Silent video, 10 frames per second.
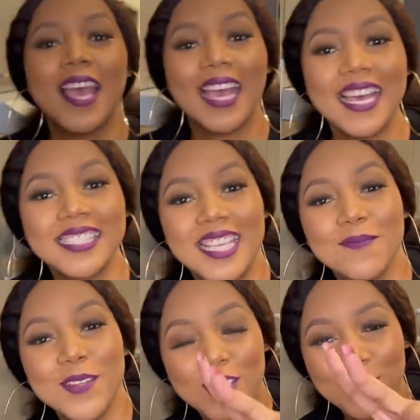Guys, give
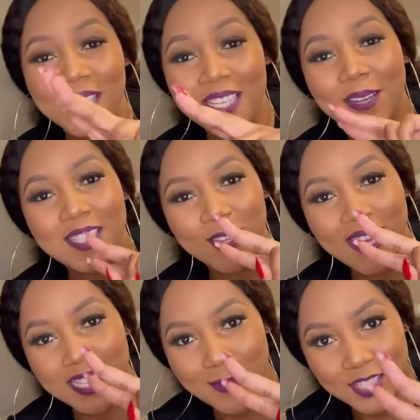me 2 minutes. I wanna show you guys my